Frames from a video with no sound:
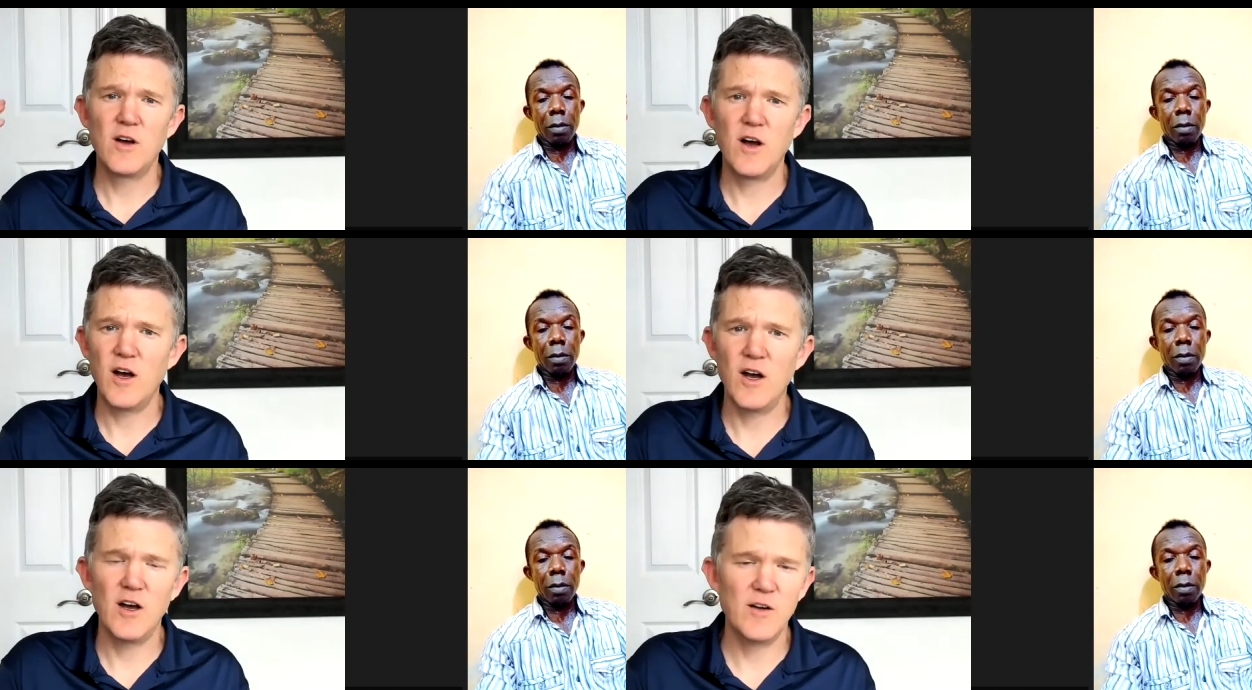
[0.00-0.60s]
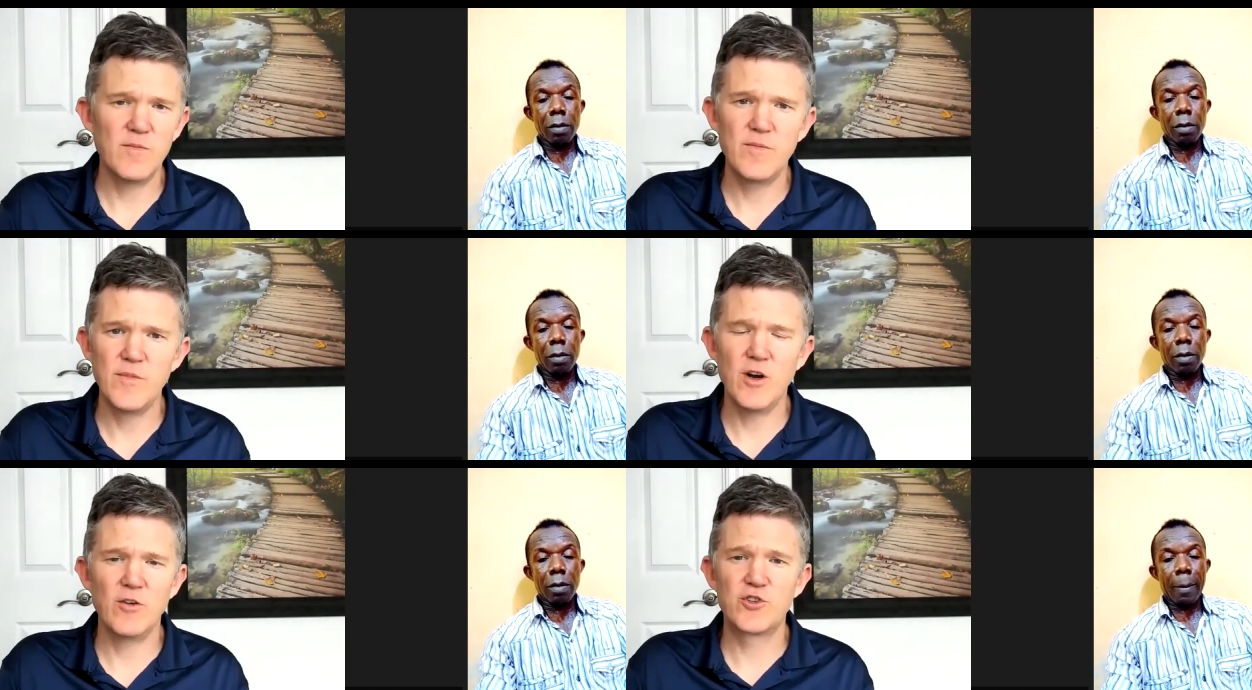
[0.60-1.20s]
Speaker 1: uh,
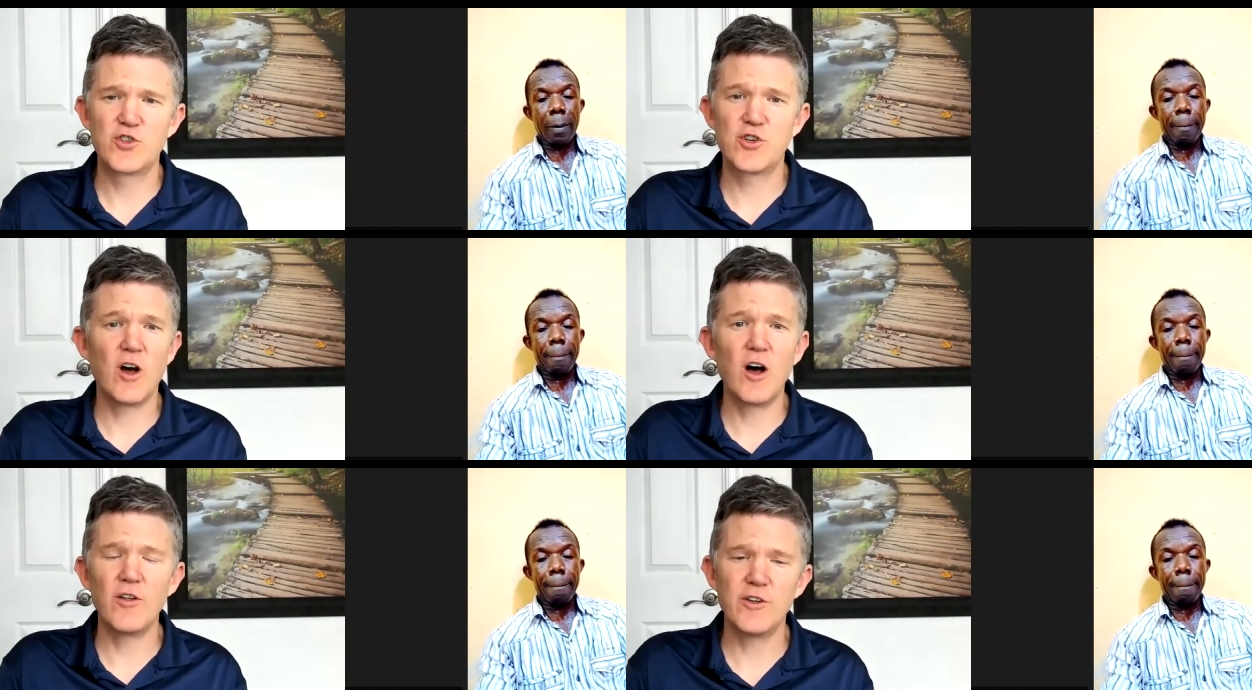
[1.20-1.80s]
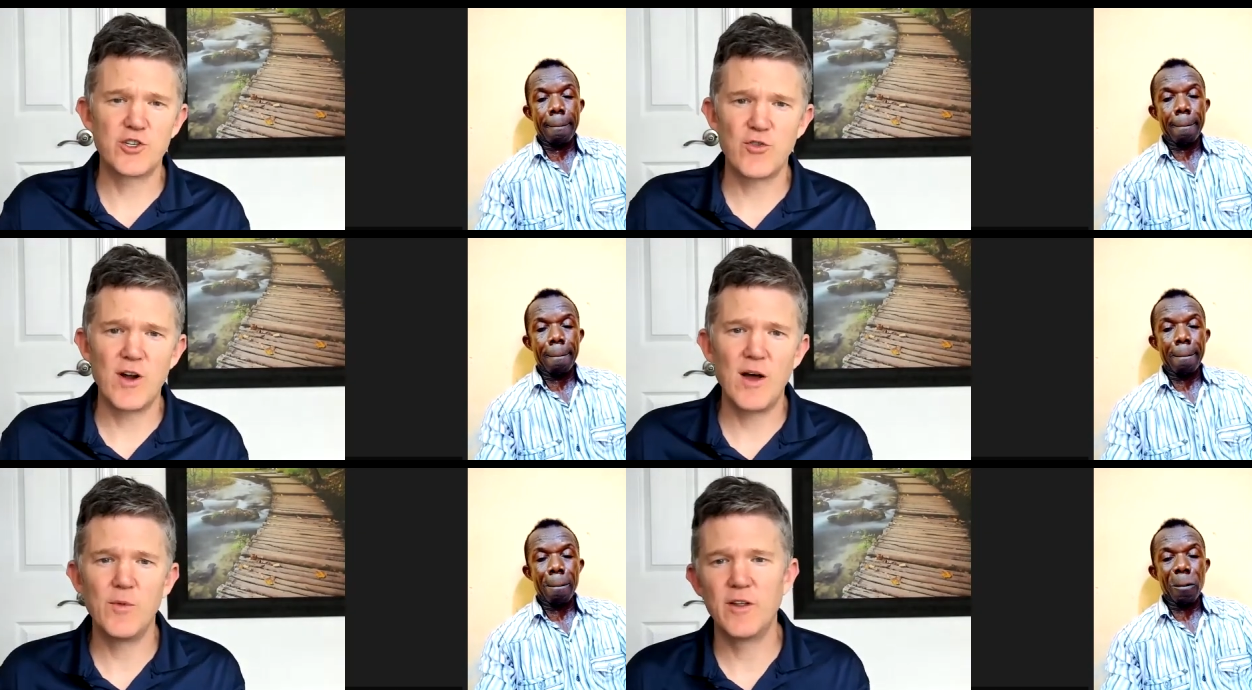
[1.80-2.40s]
you know, all the
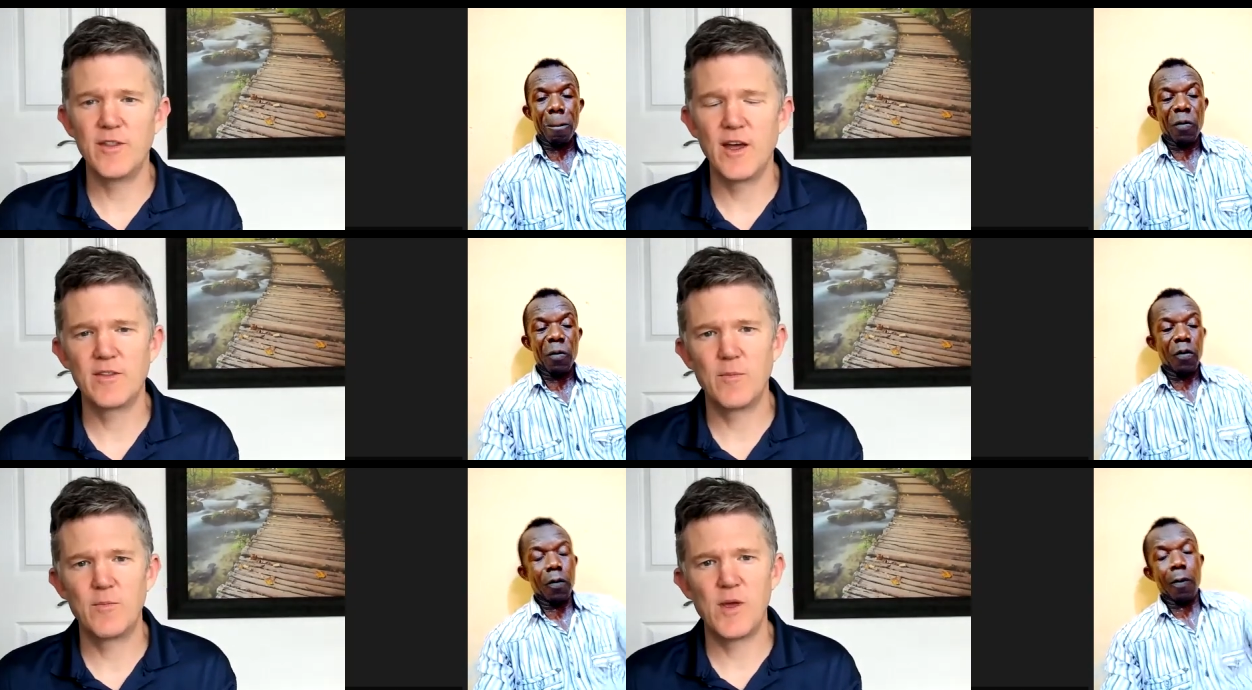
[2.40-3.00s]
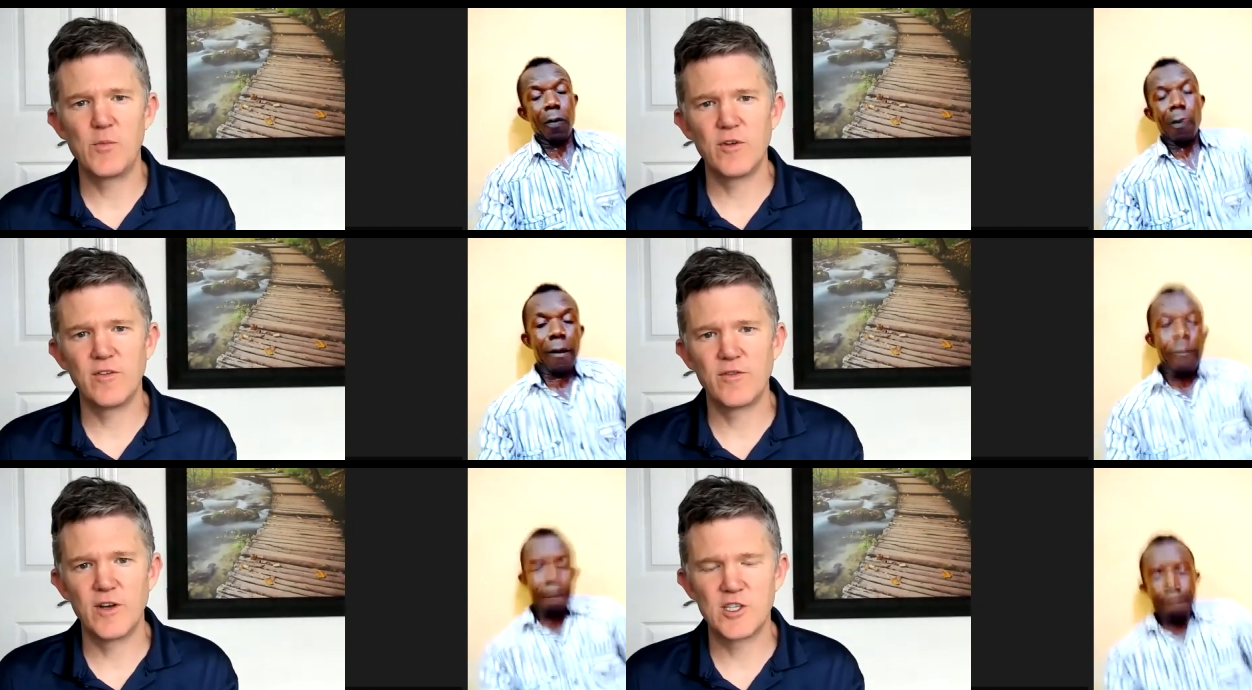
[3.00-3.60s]
trauma that that
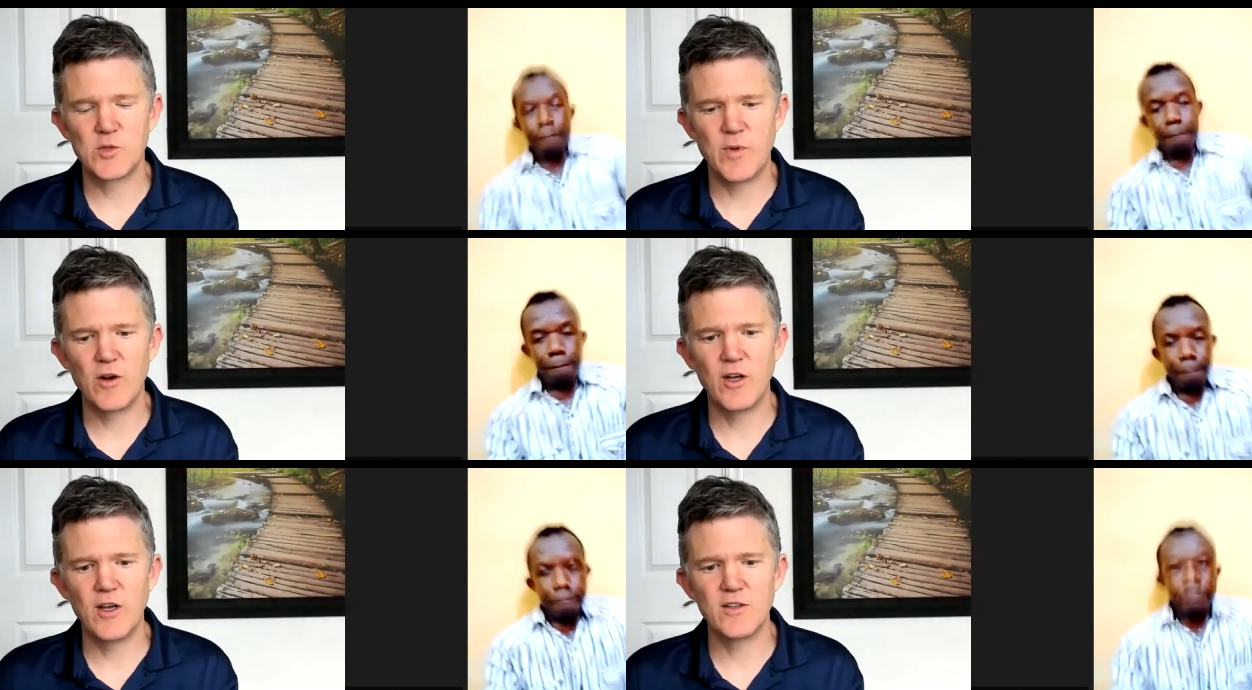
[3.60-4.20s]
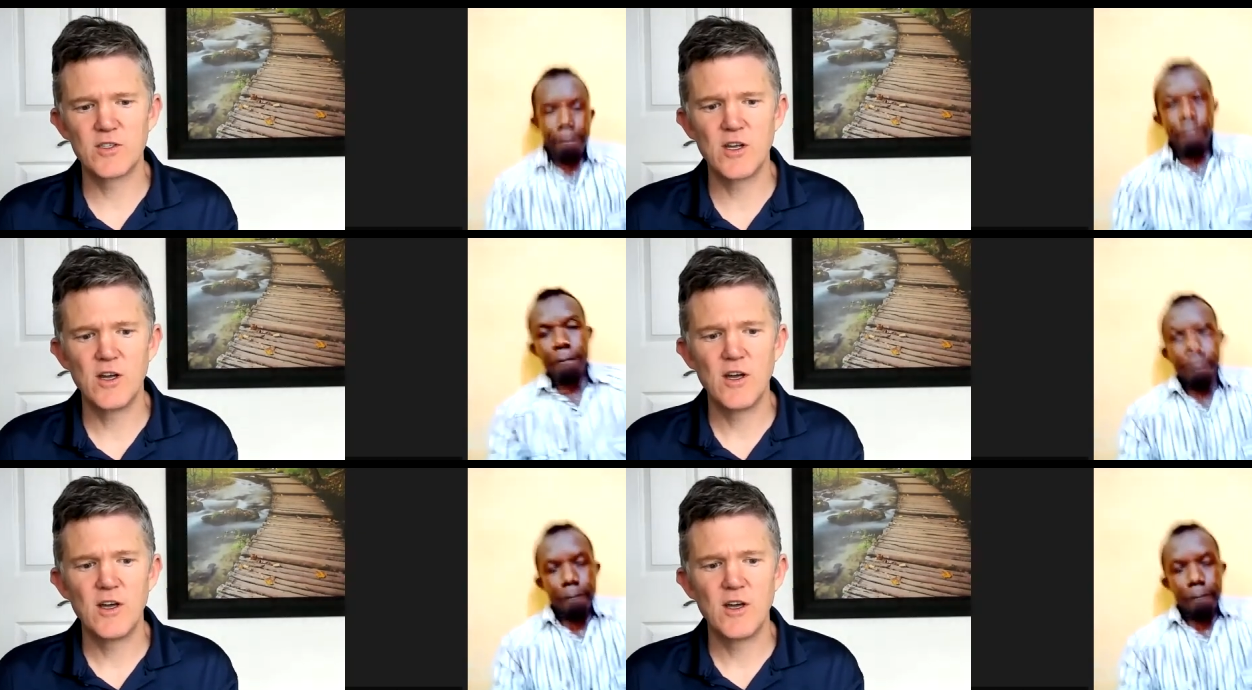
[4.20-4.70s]
people have experienced